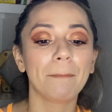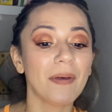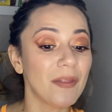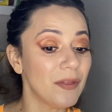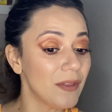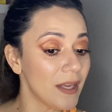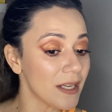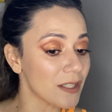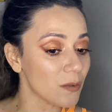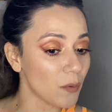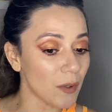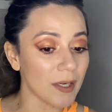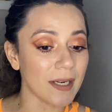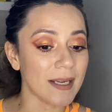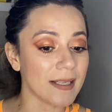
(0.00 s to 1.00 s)
But this
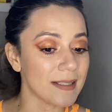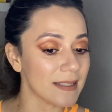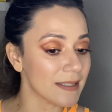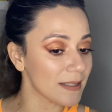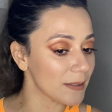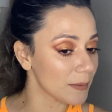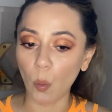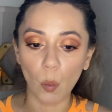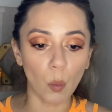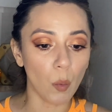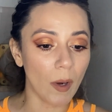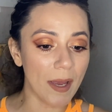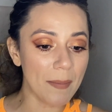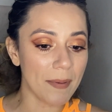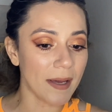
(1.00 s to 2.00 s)
one, it's
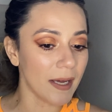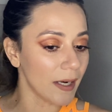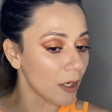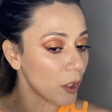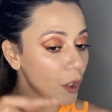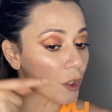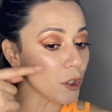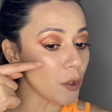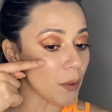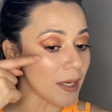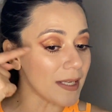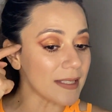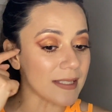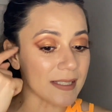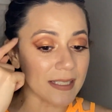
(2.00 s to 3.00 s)
way better. You
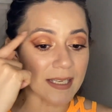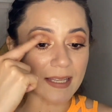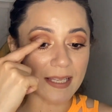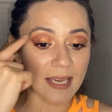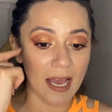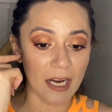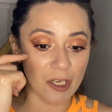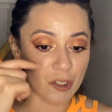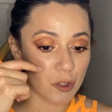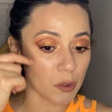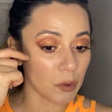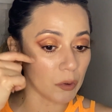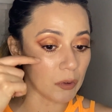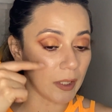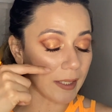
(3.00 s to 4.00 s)
can see the
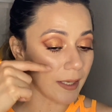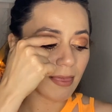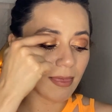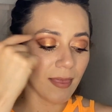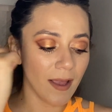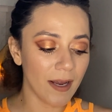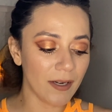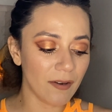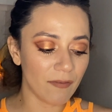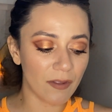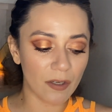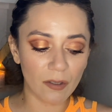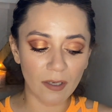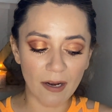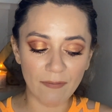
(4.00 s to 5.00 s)
actual like line of
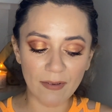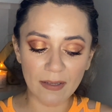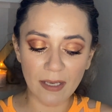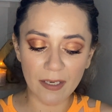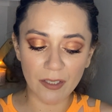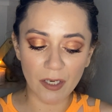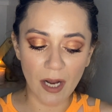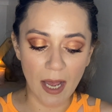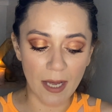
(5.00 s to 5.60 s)
the graphic liner.